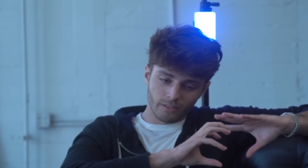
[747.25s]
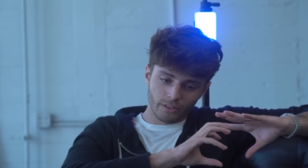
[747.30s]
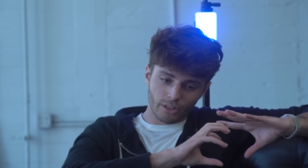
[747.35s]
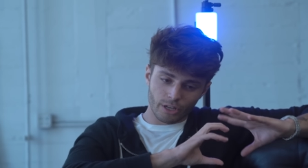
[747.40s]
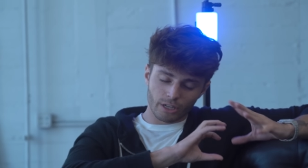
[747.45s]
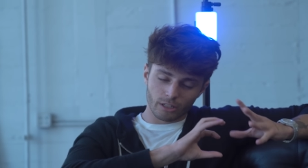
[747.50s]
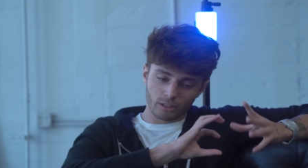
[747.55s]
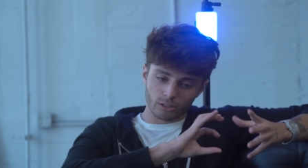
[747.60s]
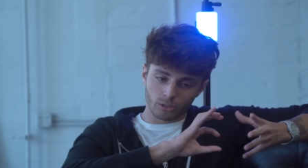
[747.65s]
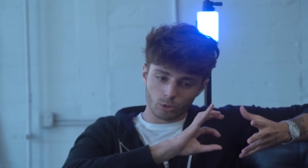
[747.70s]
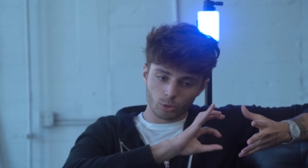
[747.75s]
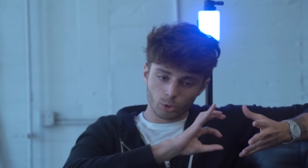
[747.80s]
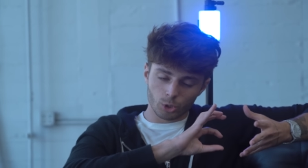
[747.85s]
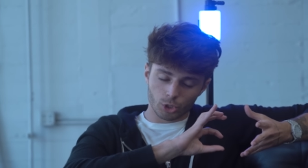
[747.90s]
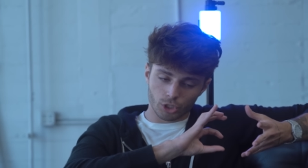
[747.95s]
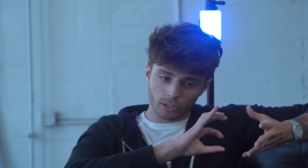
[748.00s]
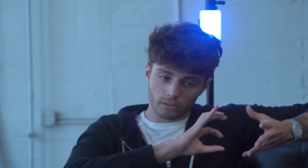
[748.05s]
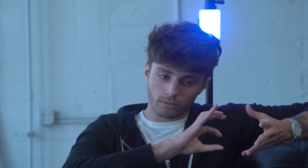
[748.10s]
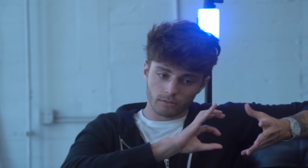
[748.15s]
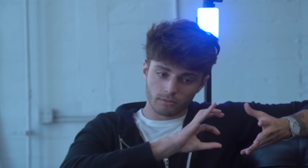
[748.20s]
the
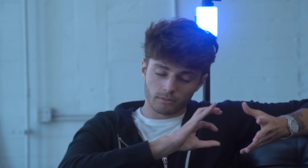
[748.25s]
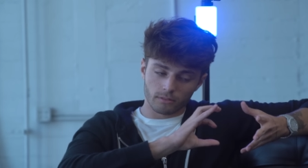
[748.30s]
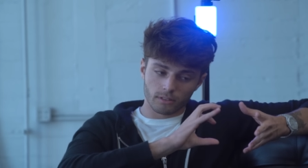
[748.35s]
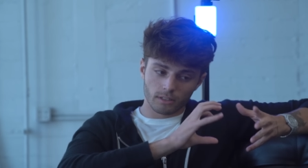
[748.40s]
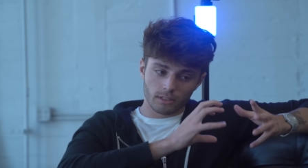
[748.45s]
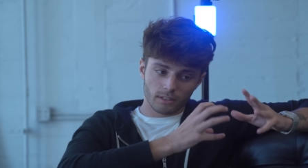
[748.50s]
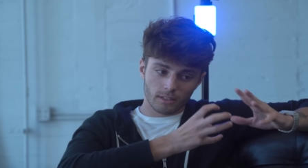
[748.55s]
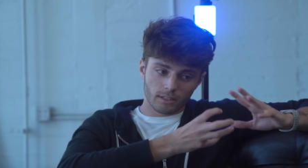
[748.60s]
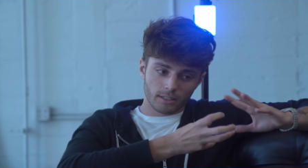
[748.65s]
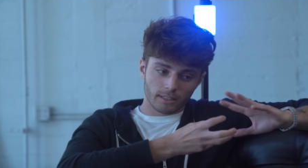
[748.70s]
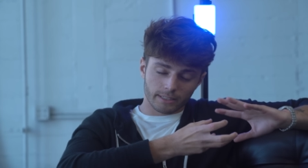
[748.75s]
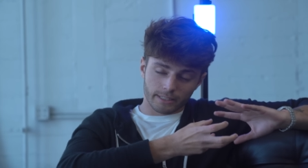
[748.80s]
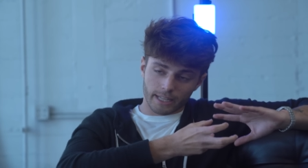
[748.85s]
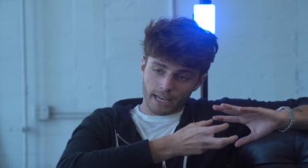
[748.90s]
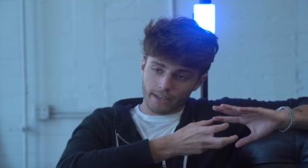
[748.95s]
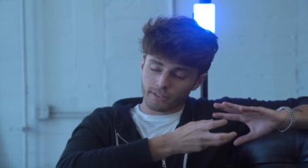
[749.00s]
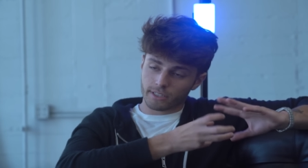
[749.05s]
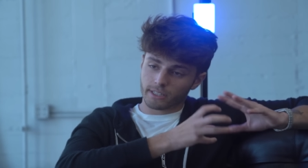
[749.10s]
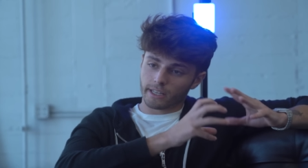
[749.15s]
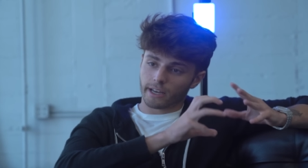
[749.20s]
illusion
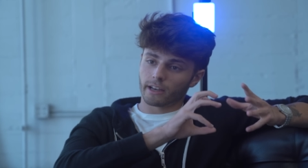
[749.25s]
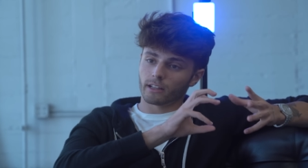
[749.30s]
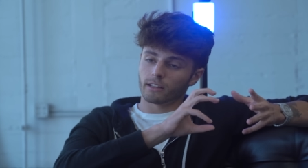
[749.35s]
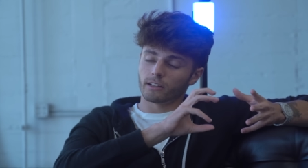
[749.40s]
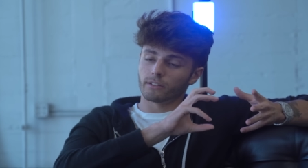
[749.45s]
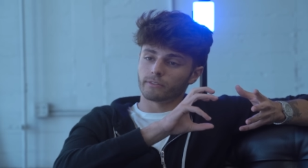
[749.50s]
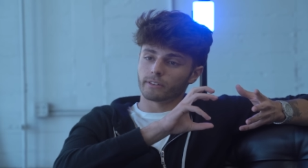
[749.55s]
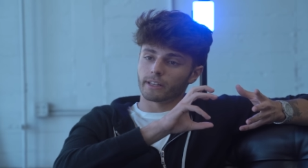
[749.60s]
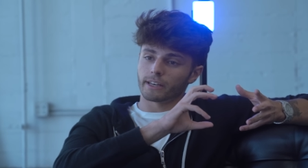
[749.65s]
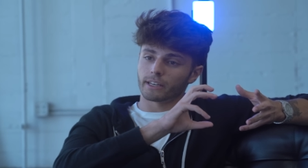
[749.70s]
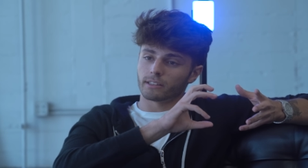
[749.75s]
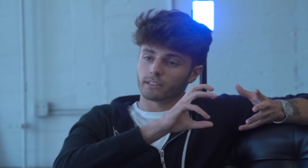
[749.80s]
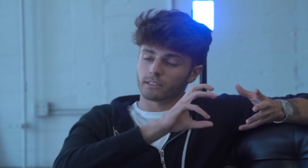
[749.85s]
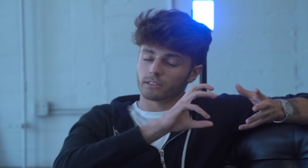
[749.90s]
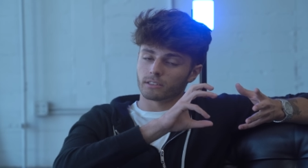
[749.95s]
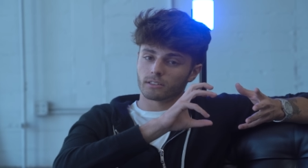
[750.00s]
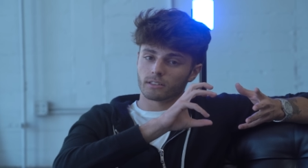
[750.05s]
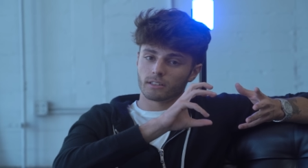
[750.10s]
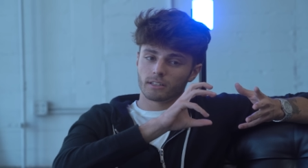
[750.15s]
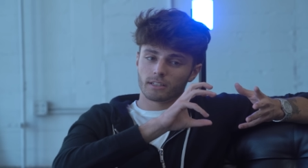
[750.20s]
lifestyle of like
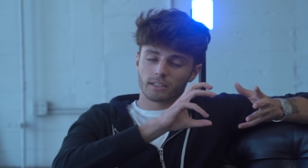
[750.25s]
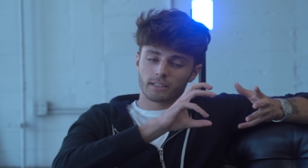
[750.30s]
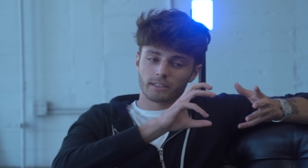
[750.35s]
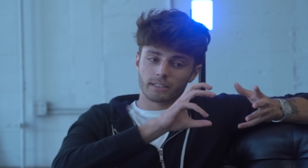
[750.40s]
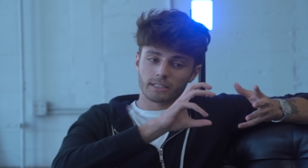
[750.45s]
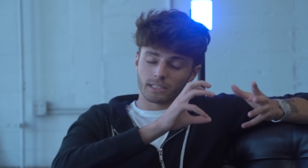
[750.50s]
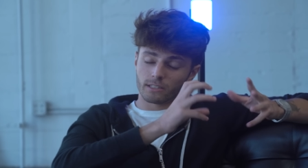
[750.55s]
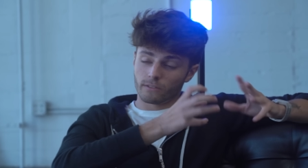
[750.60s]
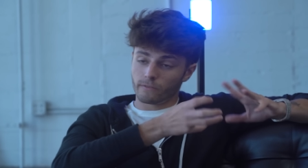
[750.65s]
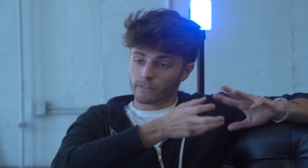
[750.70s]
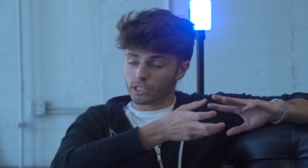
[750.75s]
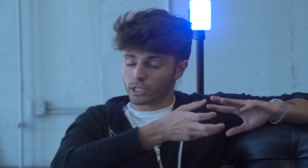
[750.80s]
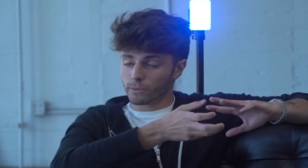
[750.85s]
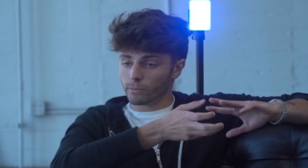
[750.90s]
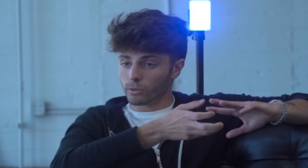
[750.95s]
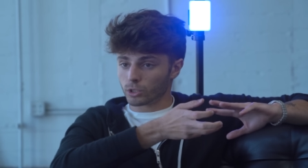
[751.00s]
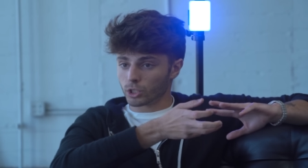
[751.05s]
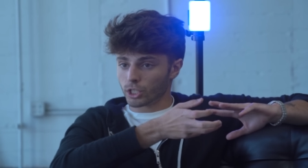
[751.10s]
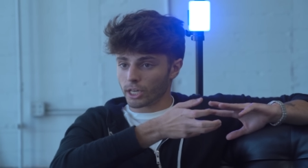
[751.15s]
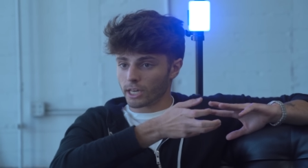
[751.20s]
these these
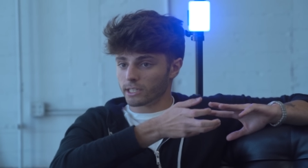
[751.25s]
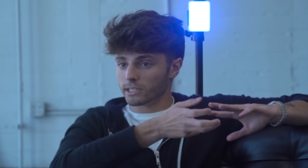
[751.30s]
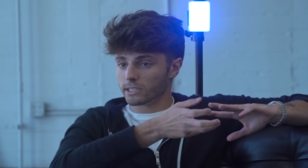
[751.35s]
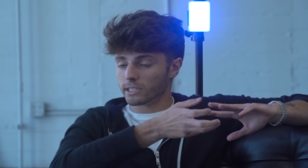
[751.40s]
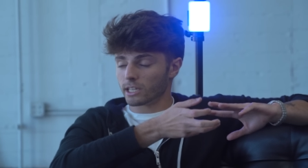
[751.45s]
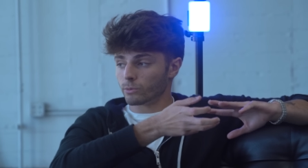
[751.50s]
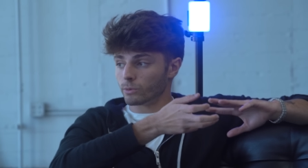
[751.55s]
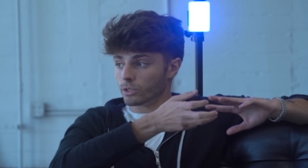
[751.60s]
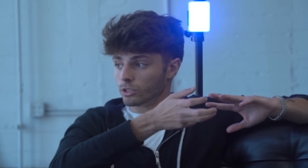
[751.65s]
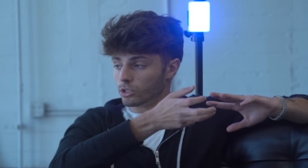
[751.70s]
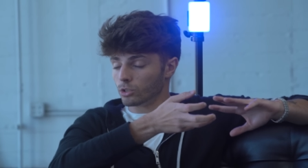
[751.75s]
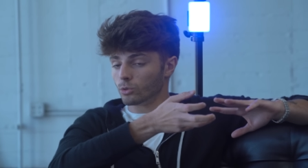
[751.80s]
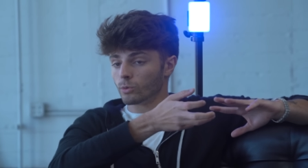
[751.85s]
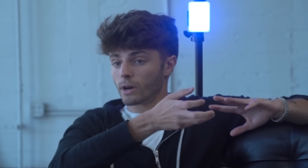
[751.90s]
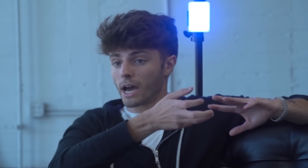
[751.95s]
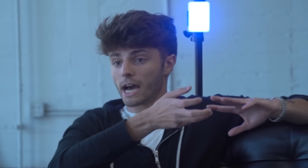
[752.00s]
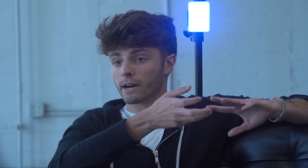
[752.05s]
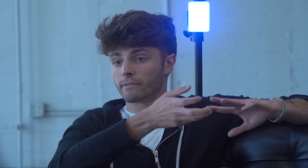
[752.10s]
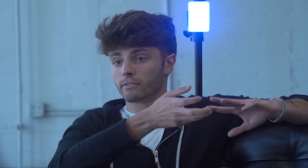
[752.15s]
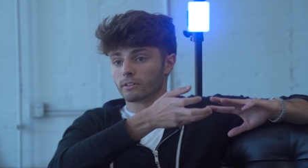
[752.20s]
invisible chains that we
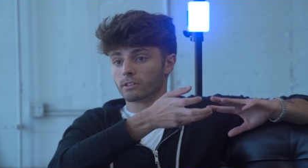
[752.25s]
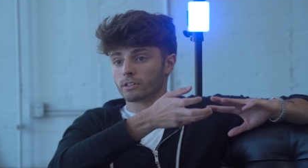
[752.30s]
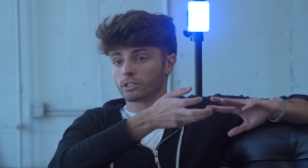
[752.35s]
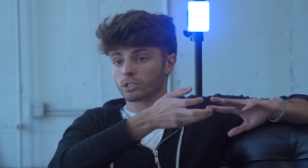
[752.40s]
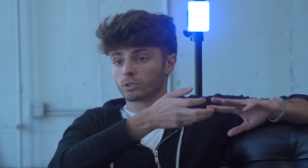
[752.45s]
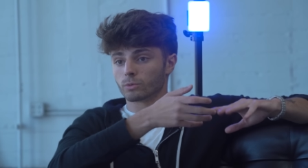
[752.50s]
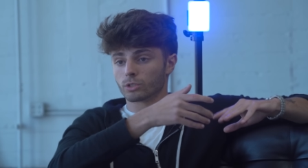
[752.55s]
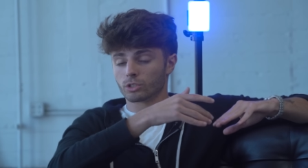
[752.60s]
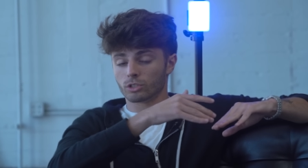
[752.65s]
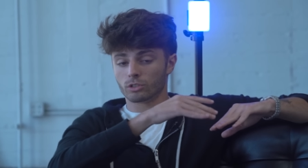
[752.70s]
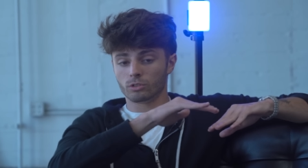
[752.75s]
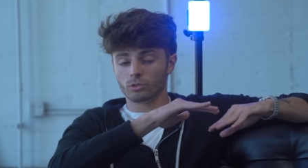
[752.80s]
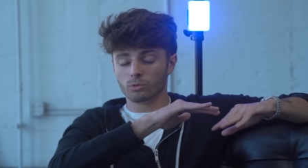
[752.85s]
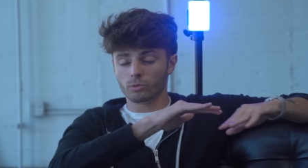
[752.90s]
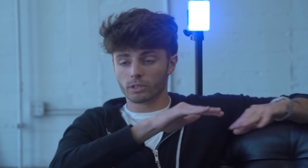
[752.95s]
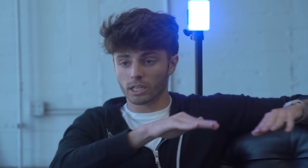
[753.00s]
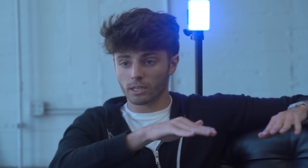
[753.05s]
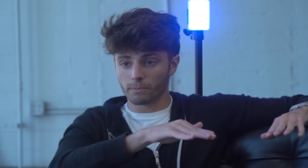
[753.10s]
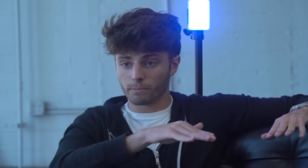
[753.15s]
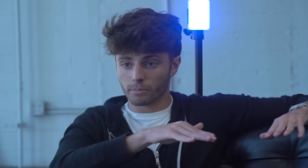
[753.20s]
do have on us, which
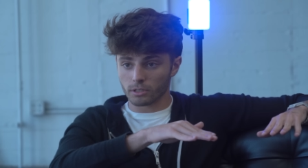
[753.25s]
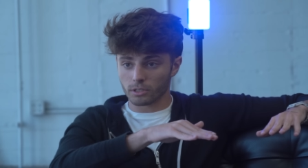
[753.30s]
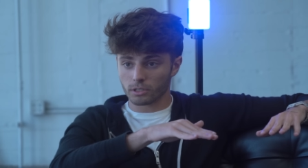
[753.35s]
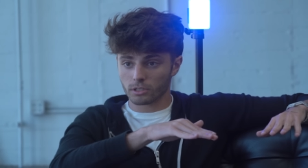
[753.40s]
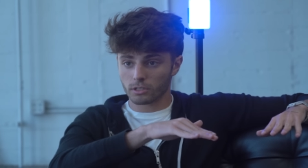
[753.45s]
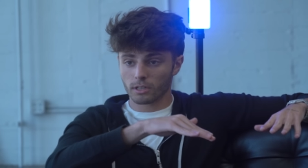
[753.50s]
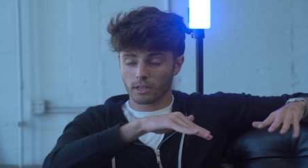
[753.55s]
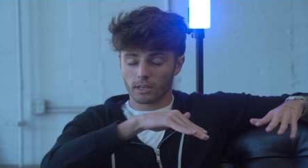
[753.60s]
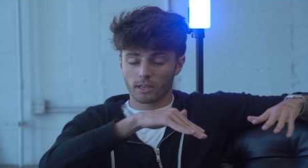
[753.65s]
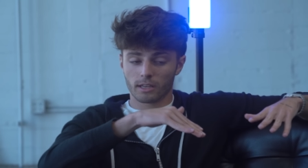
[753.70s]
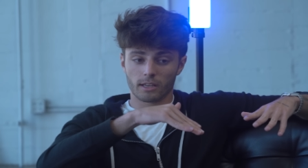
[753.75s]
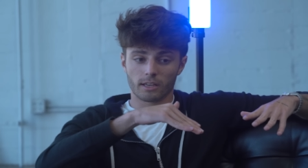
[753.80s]
do keep us